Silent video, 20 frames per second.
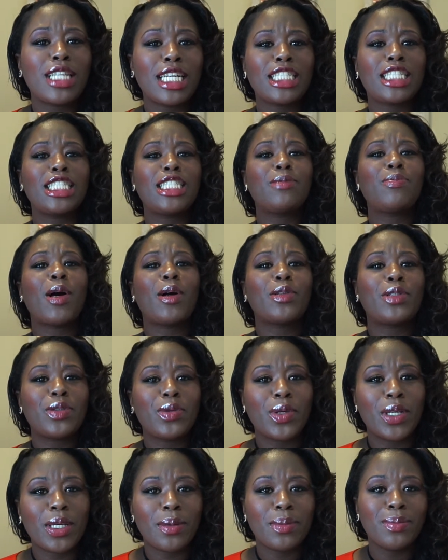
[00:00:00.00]
that she spoke
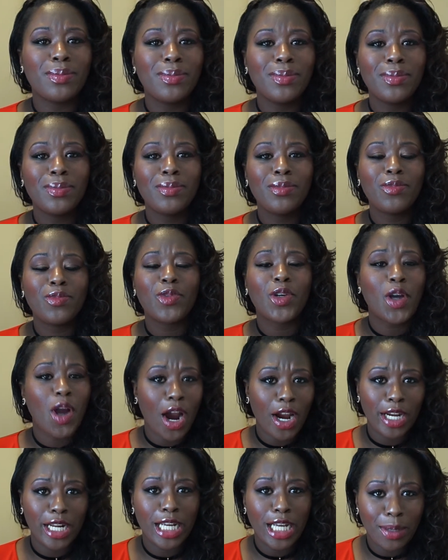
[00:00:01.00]
to him
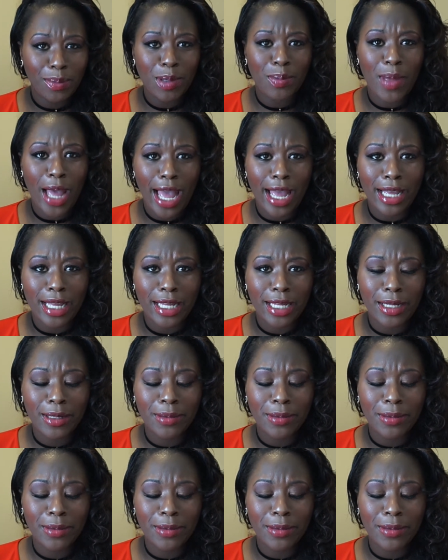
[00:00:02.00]
regarding coming back.